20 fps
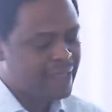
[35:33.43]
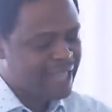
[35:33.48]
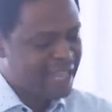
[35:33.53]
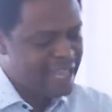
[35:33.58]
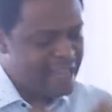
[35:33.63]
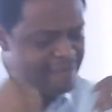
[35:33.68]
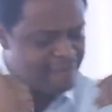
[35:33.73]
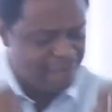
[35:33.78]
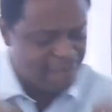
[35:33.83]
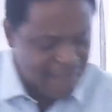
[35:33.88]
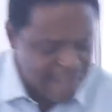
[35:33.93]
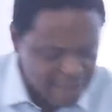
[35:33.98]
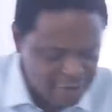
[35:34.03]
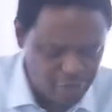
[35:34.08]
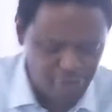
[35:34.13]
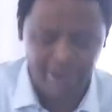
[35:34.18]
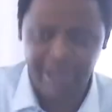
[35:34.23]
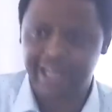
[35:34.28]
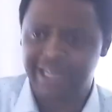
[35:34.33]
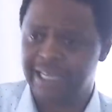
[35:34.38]

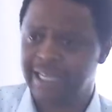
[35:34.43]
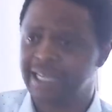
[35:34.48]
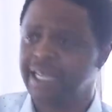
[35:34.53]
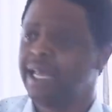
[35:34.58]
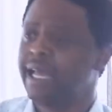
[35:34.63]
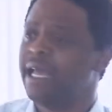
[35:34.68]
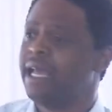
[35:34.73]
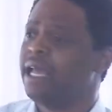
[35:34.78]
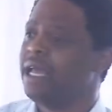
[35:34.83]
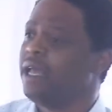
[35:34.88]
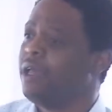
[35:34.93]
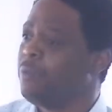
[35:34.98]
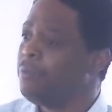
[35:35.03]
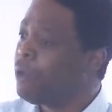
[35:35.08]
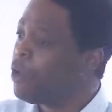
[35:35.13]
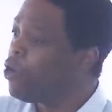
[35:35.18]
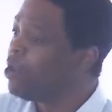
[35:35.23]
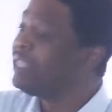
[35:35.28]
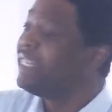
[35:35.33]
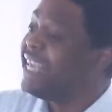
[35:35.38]
eventually,
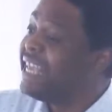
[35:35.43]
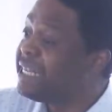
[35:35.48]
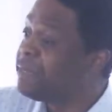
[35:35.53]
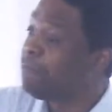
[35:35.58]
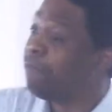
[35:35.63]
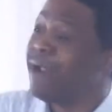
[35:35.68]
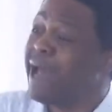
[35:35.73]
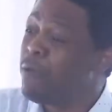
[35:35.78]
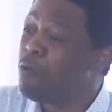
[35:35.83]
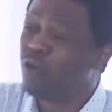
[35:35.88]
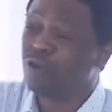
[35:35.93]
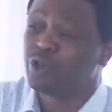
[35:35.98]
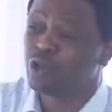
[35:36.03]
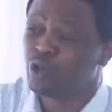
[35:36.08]
because his plan was